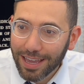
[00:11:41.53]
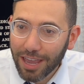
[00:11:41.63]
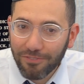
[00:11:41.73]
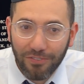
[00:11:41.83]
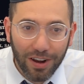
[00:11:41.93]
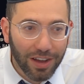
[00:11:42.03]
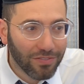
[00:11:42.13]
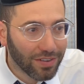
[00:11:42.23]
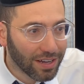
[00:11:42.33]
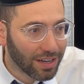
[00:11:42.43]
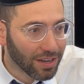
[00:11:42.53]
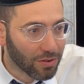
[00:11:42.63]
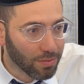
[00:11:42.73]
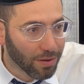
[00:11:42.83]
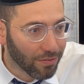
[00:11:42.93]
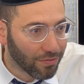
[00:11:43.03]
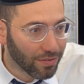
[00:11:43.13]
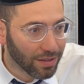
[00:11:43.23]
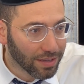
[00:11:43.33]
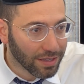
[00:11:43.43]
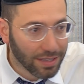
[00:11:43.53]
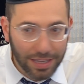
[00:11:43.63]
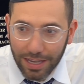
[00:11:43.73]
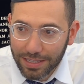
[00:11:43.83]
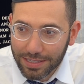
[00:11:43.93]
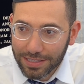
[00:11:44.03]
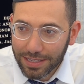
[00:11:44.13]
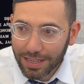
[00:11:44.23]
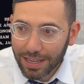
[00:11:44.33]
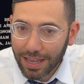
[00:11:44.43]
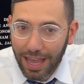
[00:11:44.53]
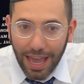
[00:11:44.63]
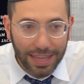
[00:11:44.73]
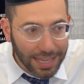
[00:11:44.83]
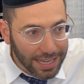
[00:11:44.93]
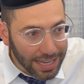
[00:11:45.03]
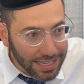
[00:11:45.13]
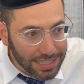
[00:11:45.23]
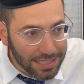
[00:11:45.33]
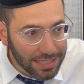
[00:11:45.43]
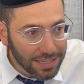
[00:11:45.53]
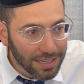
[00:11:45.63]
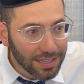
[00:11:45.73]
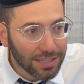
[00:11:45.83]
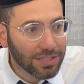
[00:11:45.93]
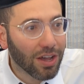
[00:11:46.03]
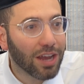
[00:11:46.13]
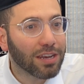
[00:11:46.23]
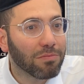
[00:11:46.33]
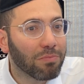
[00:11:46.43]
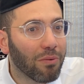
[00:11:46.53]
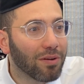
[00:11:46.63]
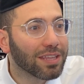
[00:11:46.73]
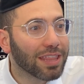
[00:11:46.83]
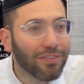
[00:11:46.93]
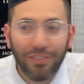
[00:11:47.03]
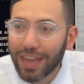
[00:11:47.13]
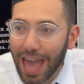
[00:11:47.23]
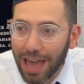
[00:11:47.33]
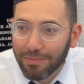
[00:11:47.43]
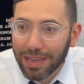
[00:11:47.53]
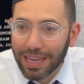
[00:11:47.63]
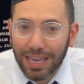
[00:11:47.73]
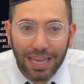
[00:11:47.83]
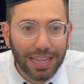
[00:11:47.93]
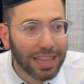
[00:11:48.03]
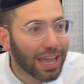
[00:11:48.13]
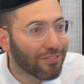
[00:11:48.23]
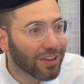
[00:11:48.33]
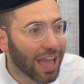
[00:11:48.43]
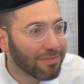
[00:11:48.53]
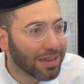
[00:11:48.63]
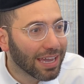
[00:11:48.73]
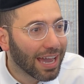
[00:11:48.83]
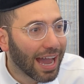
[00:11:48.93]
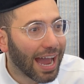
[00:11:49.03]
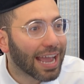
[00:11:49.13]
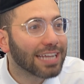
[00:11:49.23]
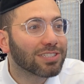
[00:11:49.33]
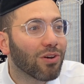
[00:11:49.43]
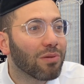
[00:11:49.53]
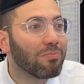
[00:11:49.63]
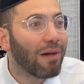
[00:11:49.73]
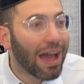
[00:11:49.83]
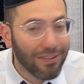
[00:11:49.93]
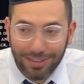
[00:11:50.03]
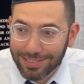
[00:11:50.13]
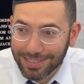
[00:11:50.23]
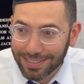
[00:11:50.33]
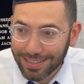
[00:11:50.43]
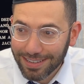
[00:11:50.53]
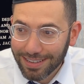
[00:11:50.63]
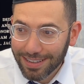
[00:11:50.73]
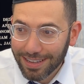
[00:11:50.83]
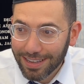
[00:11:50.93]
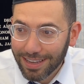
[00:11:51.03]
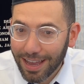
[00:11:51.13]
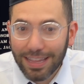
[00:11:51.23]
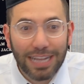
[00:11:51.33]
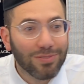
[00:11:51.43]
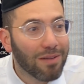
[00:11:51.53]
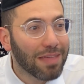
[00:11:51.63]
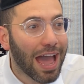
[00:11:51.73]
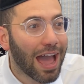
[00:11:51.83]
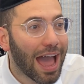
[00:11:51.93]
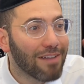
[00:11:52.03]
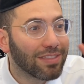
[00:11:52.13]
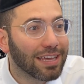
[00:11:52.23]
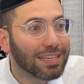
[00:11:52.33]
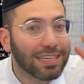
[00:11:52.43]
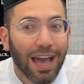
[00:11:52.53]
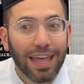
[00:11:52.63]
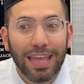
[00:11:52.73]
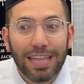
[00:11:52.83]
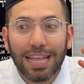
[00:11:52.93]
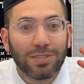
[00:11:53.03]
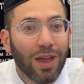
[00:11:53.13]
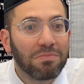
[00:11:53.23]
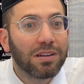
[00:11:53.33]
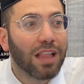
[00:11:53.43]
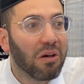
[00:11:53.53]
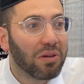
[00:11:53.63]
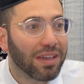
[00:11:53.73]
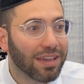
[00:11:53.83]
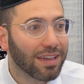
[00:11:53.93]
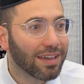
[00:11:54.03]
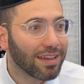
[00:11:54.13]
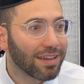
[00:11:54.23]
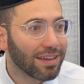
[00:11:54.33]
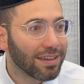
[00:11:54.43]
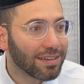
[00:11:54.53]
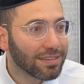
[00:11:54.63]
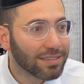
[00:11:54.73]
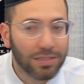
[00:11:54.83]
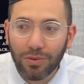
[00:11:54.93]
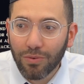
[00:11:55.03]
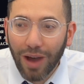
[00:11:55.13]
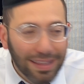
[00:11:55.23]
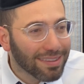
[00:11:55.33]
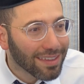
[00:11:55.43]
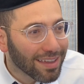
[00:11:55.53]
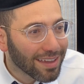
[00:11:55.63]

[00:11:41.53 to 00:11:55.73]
in front of a group of kids, and the kids started pointing their finger at me, laughing at me. I got so embarrassed, and that's why I'm glowing. He says, what?